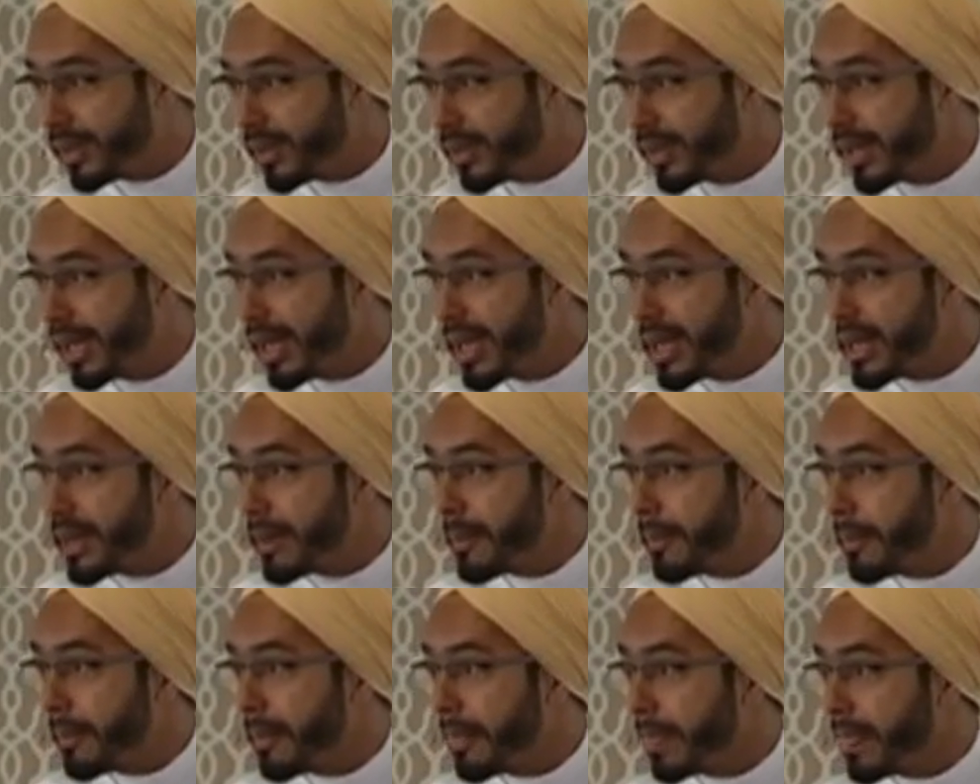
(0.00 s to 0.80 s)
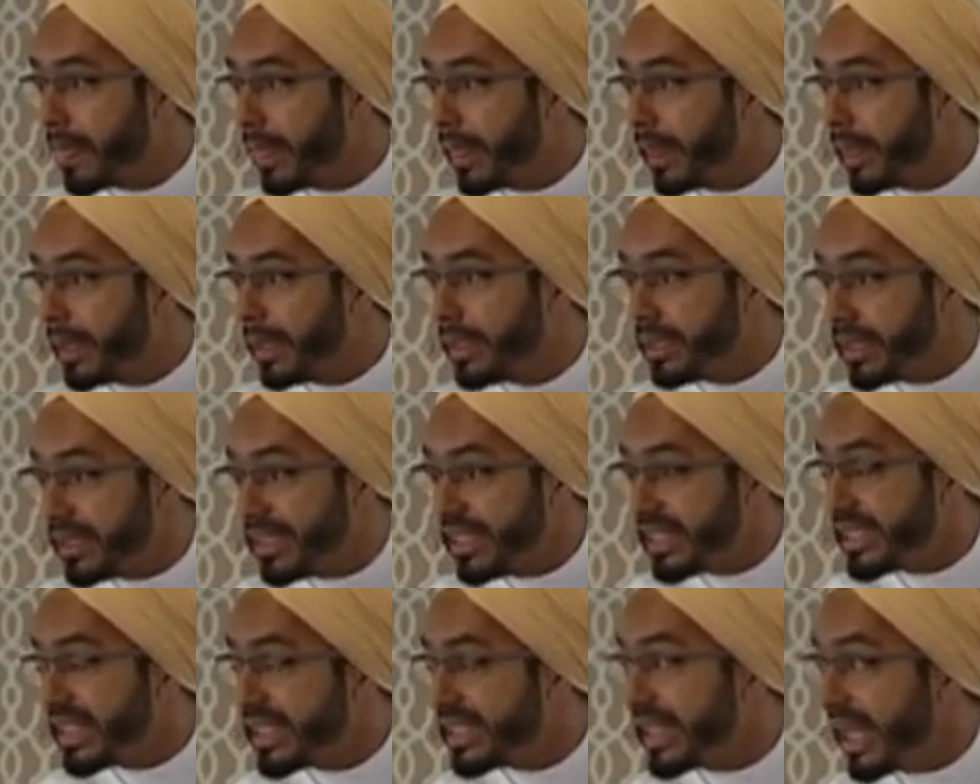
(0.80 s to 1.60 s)
Okay? This
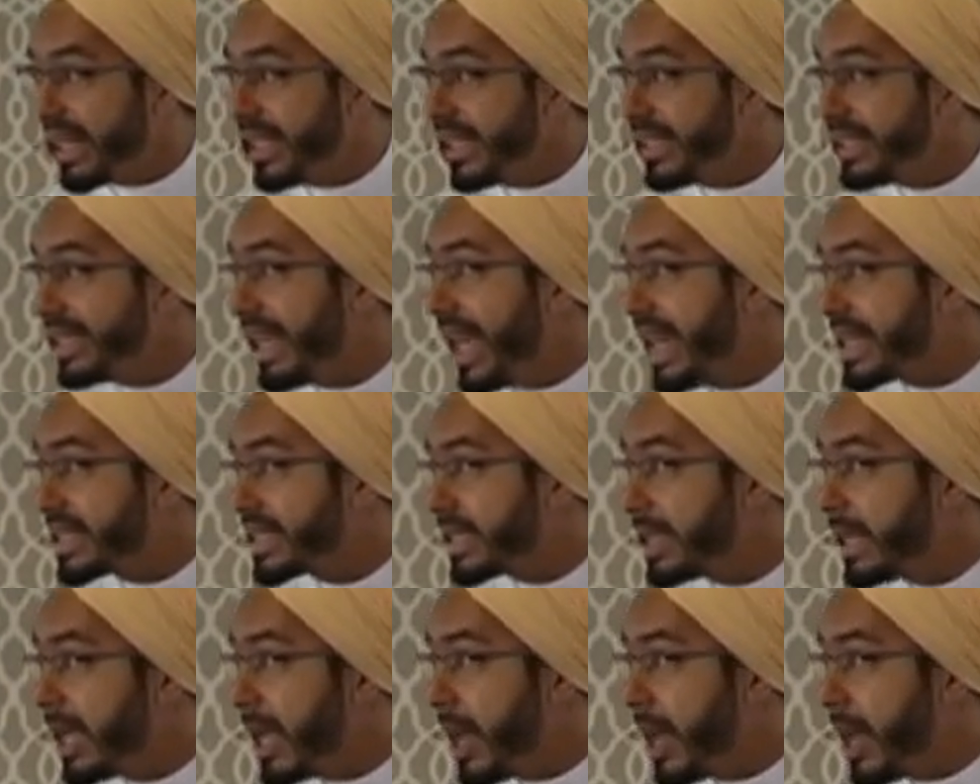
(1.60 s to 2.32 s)
is a sudden death.